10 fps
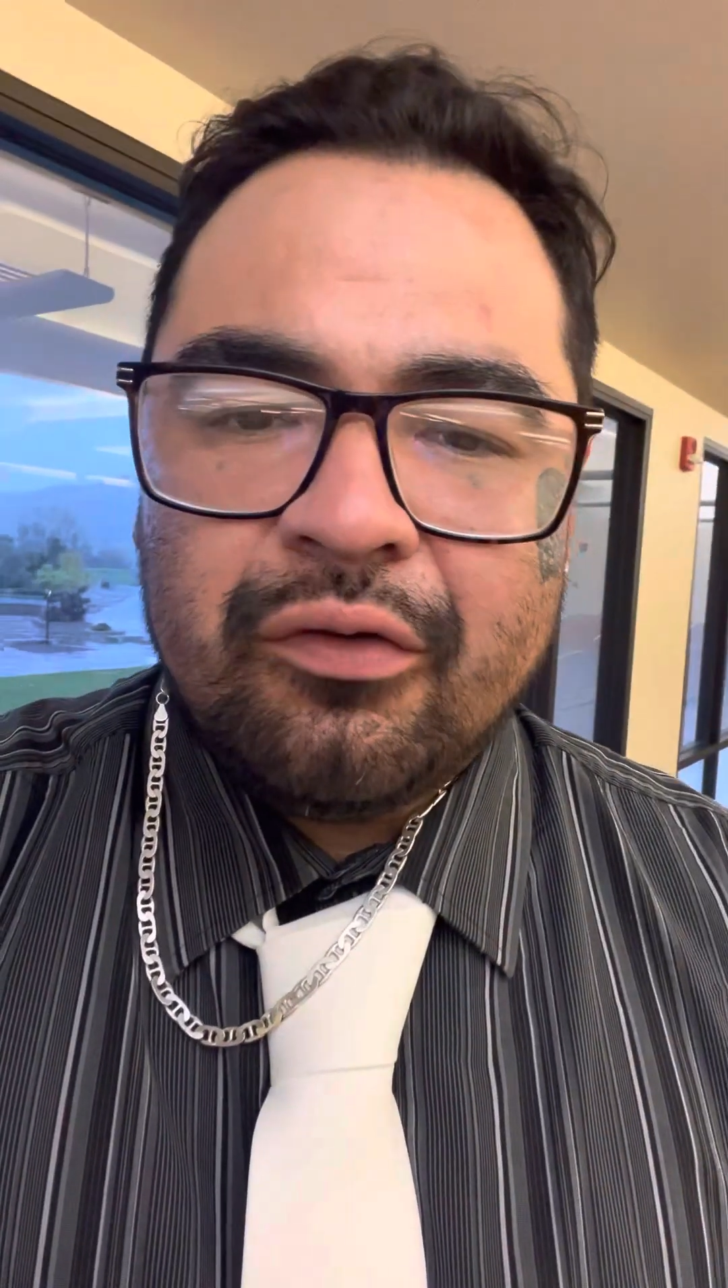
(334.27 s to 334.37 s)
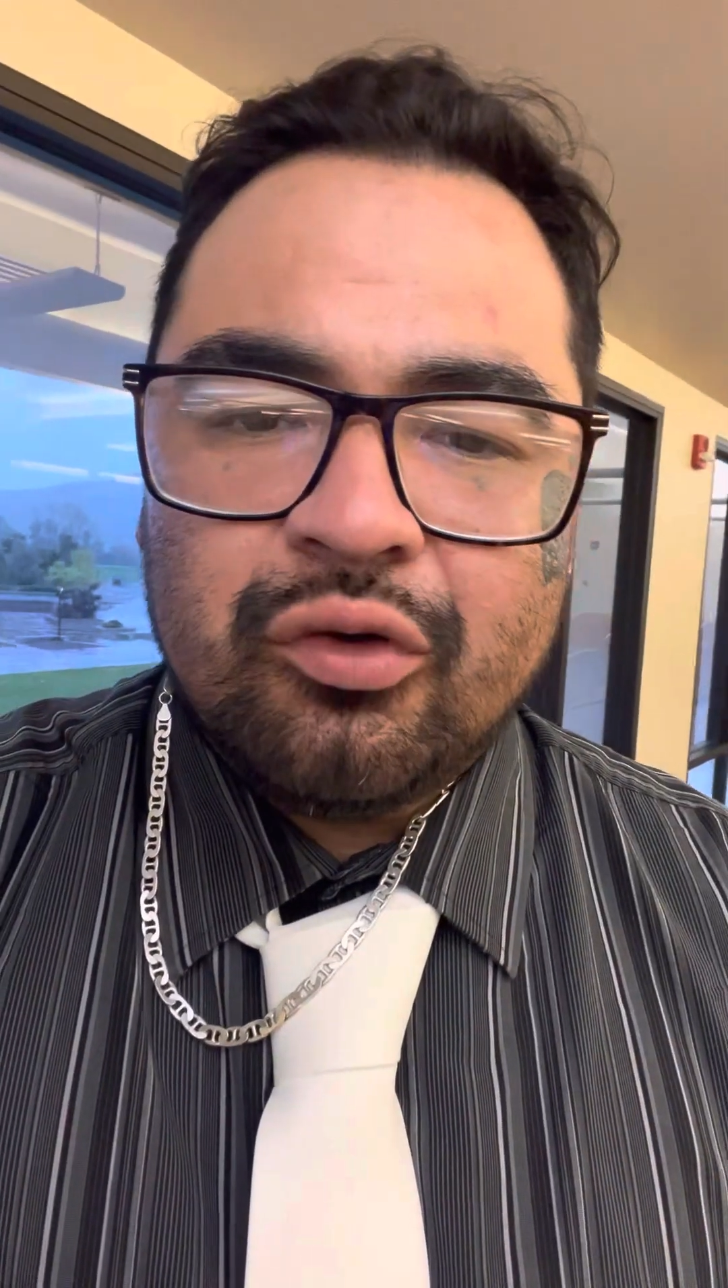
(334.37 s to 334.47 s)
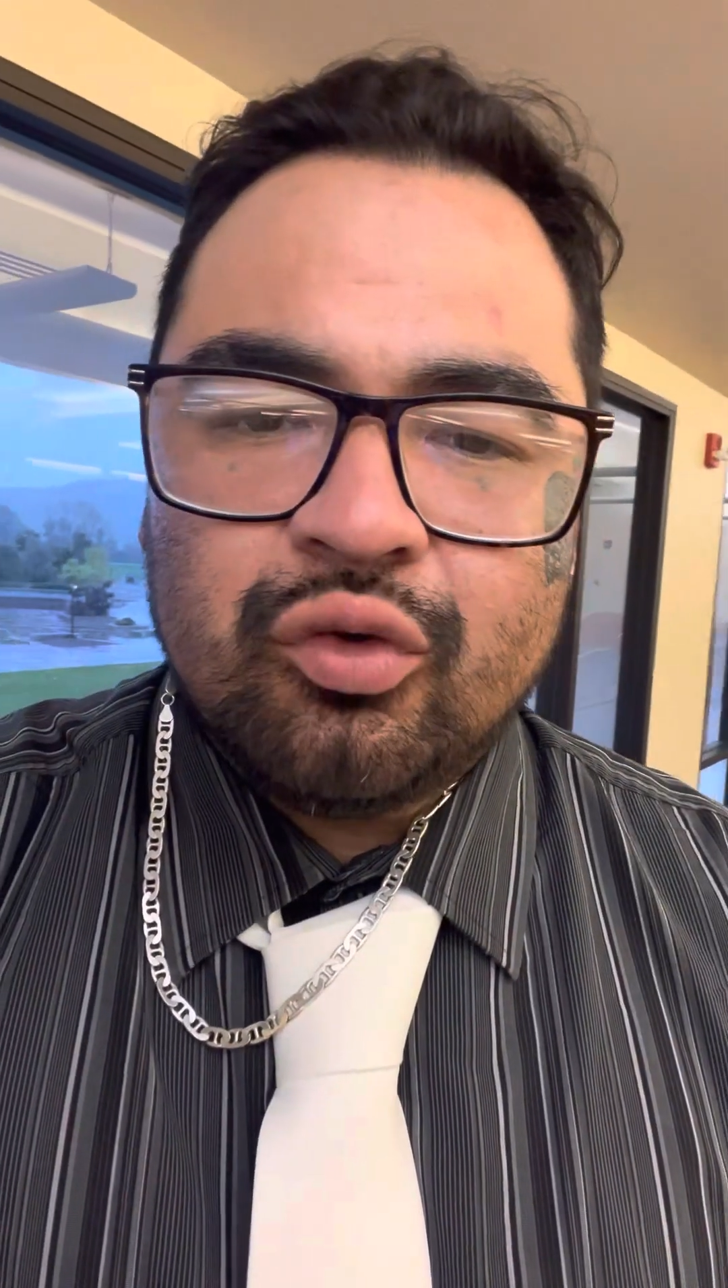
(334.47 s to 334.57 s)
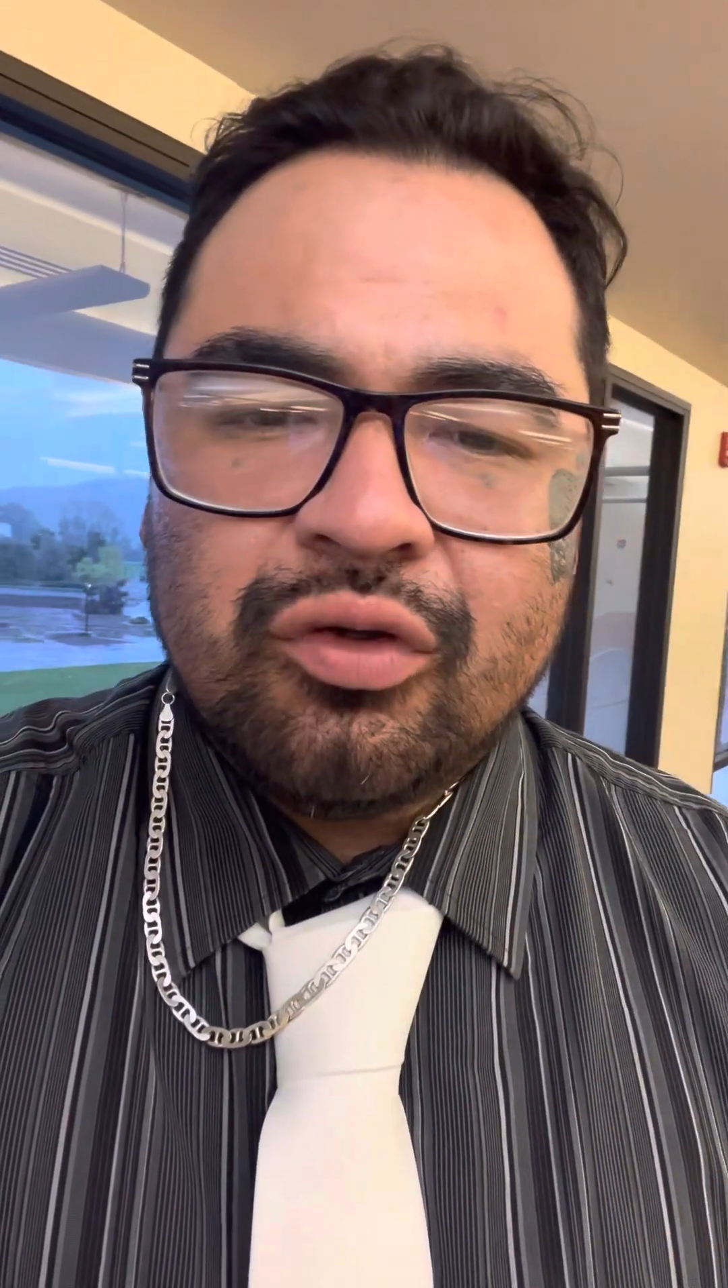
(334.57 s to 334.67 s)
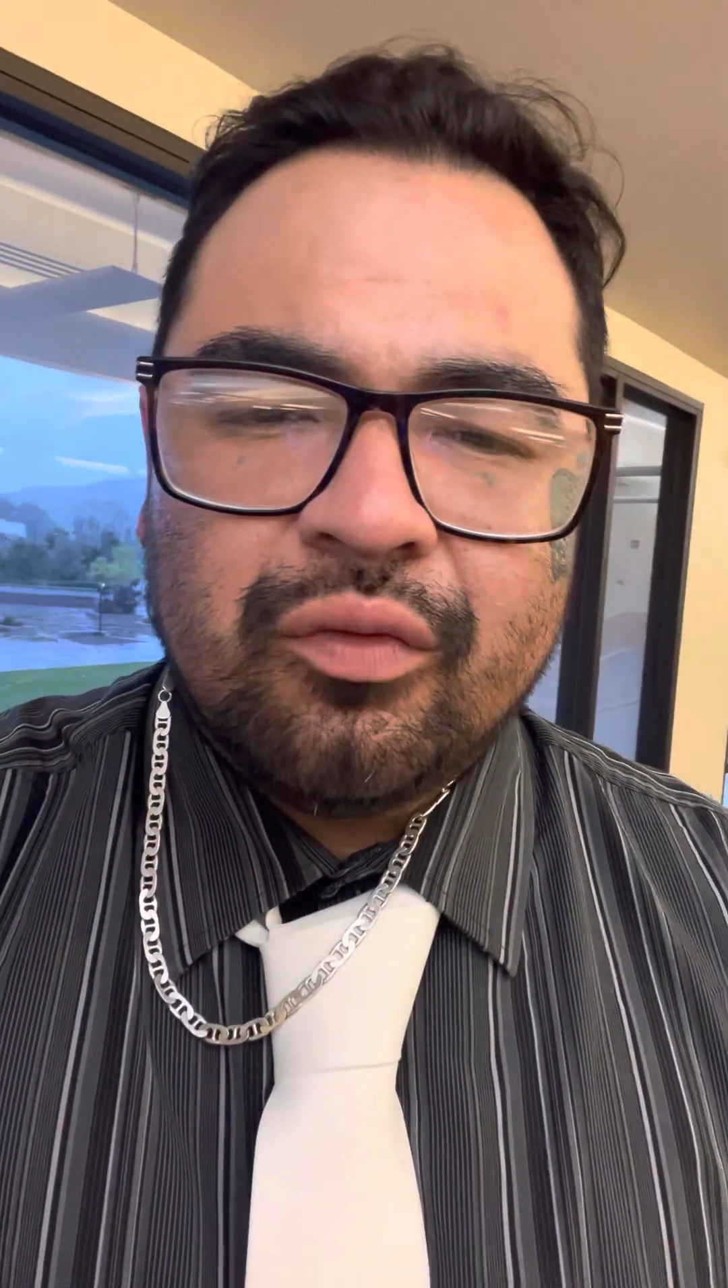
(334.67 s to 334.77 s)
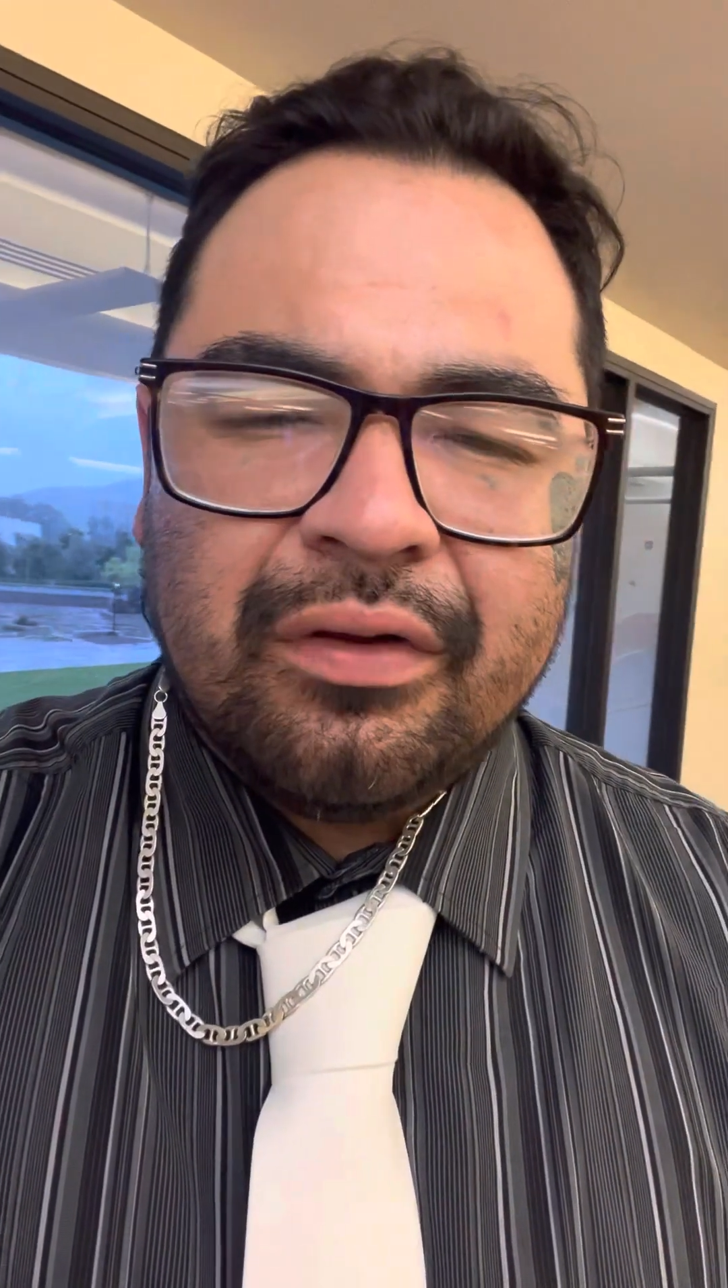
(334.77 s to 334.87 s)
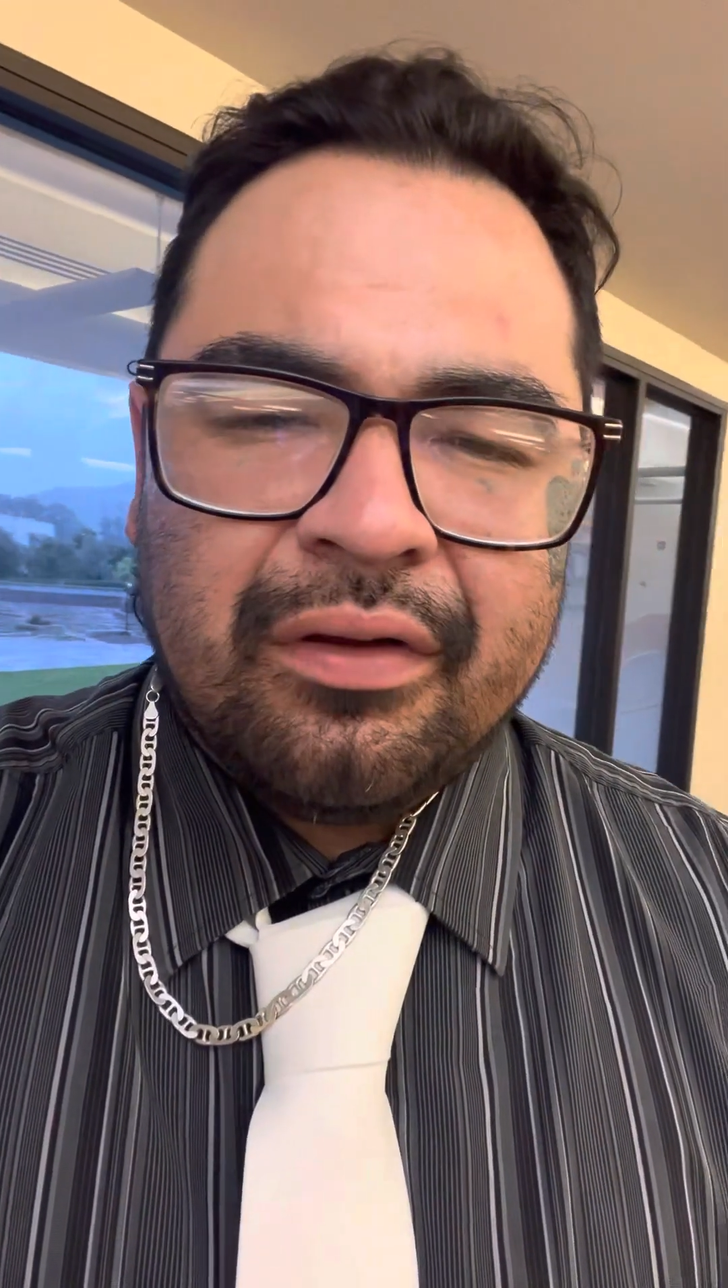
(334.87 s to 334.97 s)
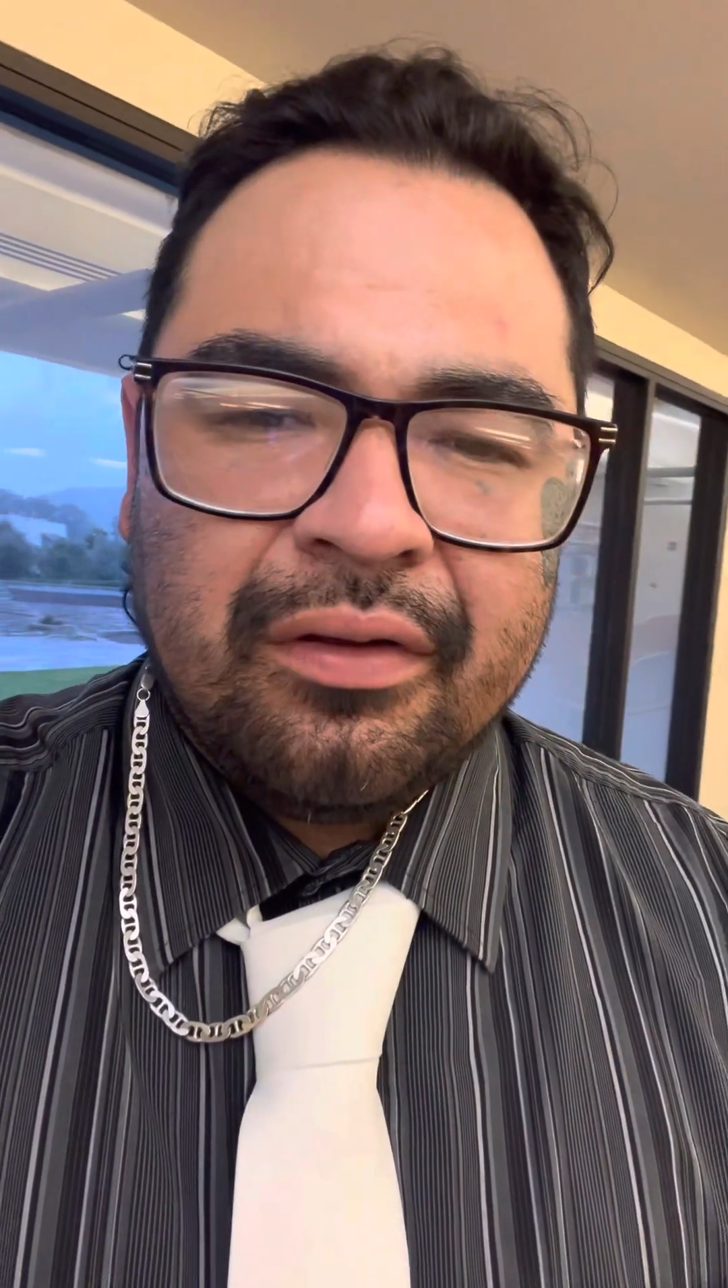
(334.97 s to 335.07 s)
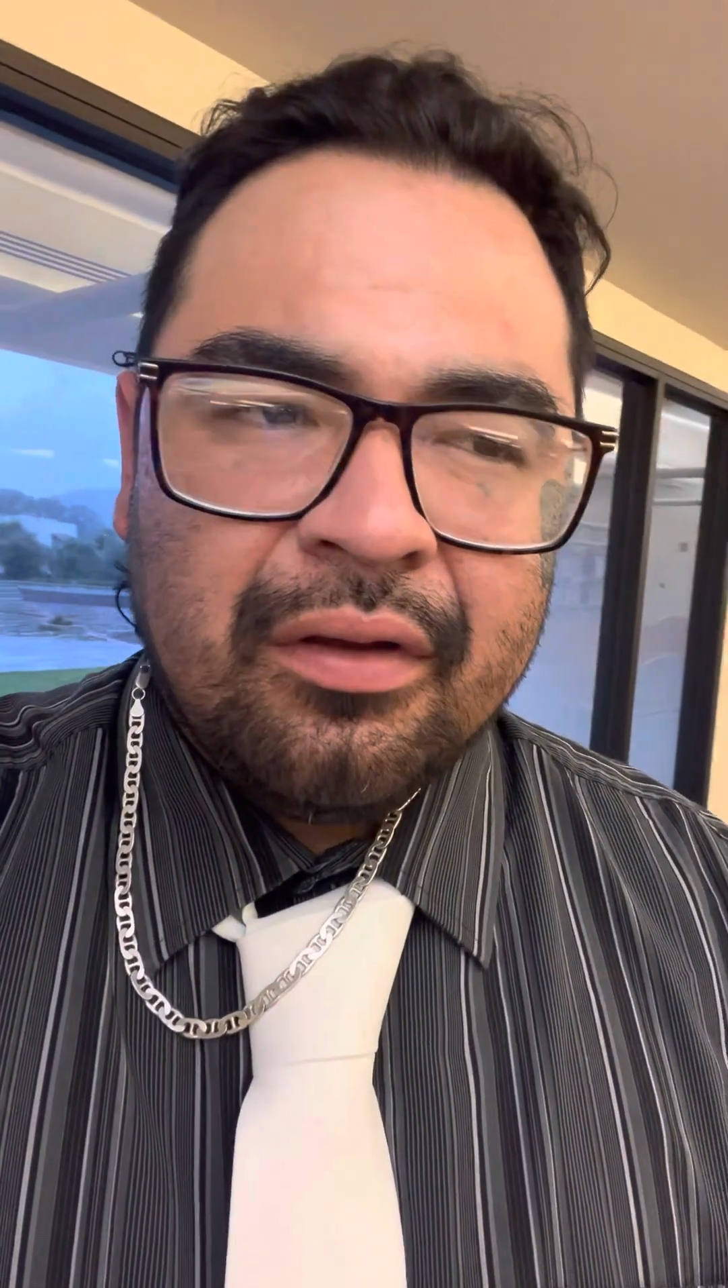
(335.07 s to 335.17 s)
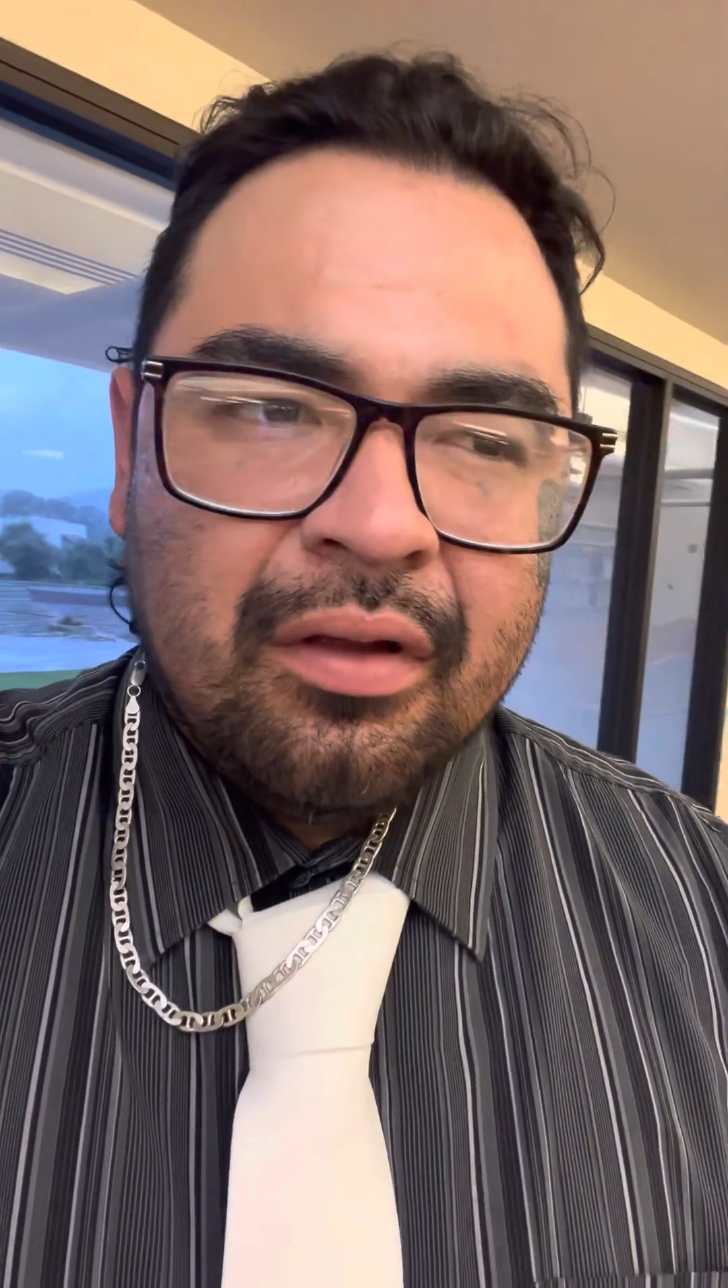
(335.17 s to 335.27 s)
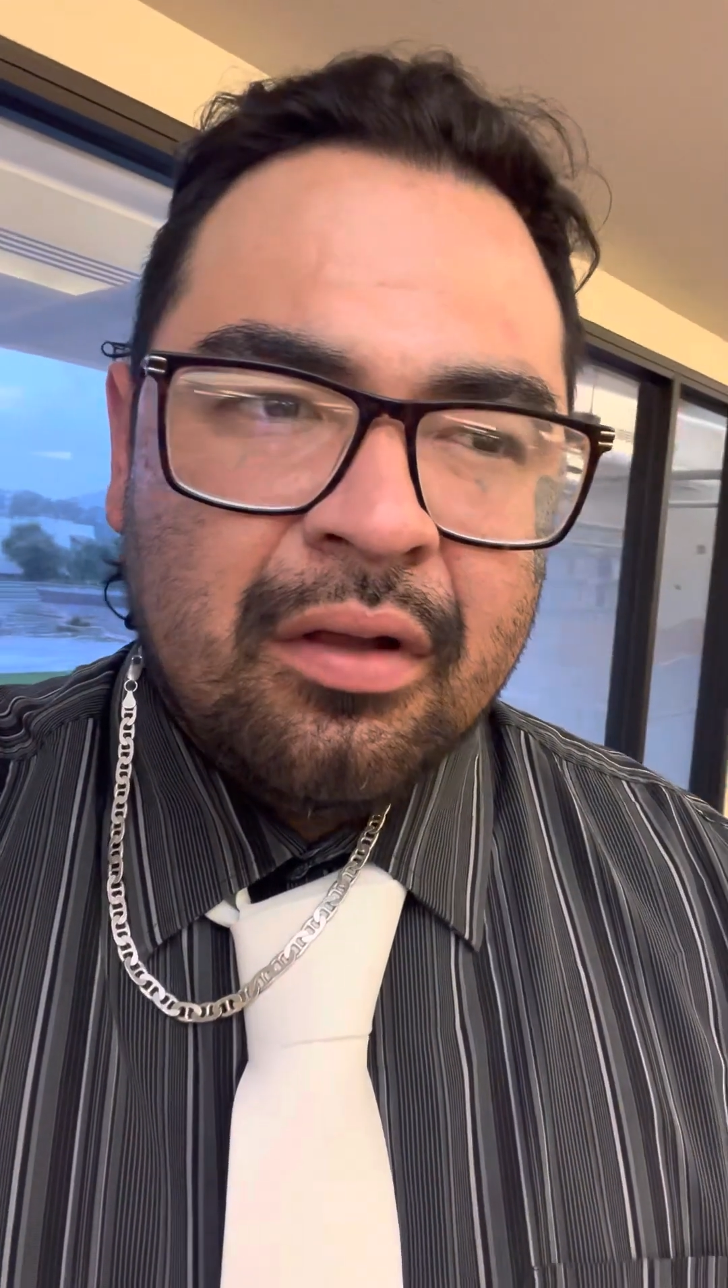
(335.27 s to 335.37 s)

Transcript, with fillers: you do it with.